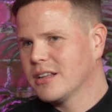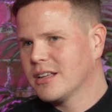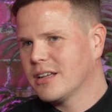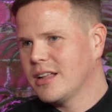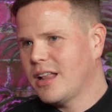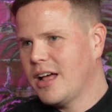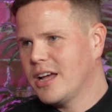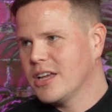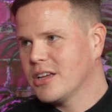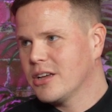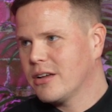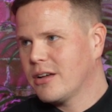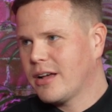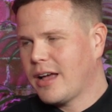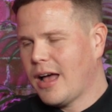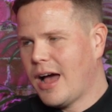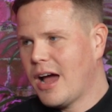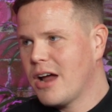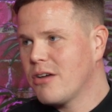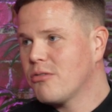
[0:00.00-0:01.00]
like
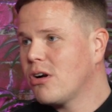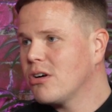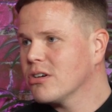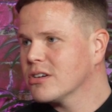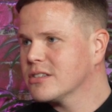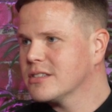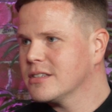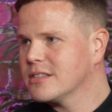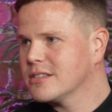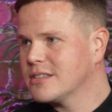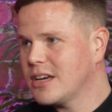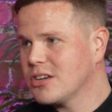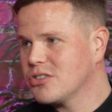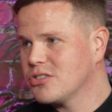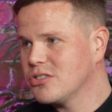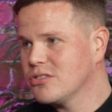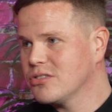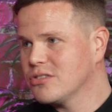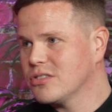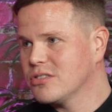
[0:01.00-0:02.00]
high rocks
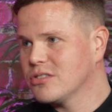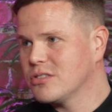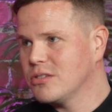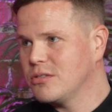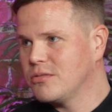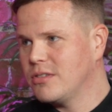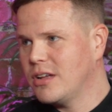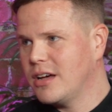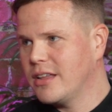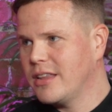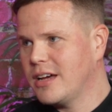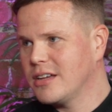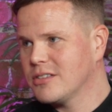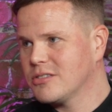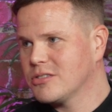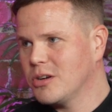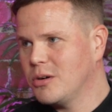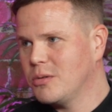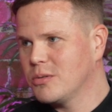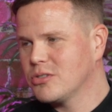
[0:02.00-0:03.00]
sessions and stuff like that.
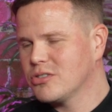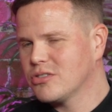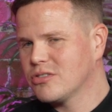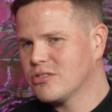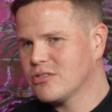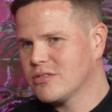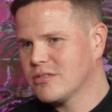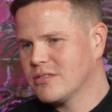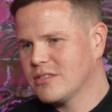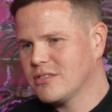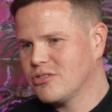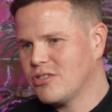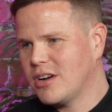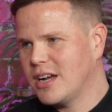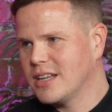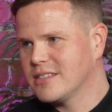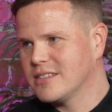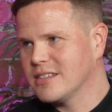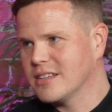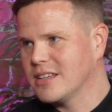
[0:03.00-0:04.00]
So we're just
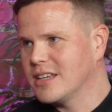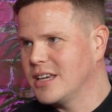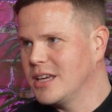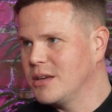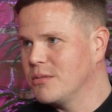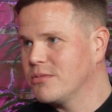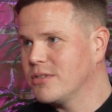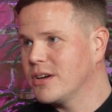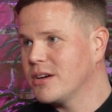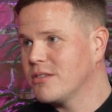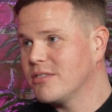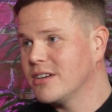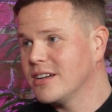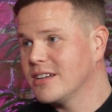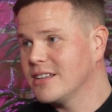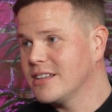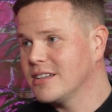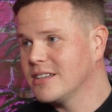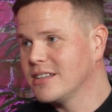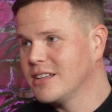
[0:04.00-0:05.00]
trying to keep fit
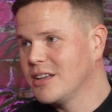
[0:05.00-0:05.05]
really.